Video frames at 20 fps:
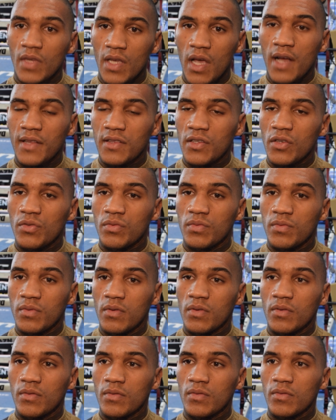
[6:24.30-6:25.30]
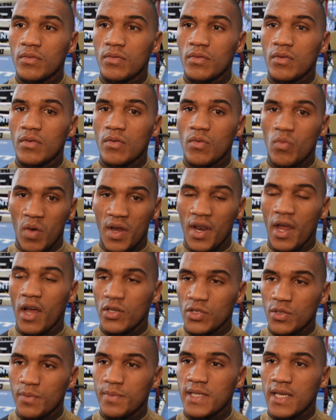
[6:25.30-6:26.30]
Yeah, I do.
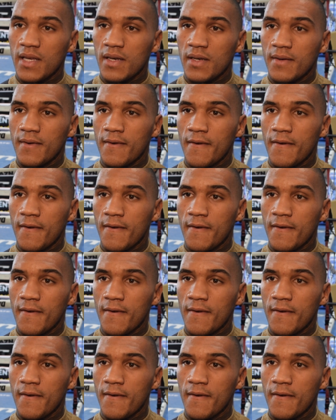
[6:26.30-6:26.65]
100%.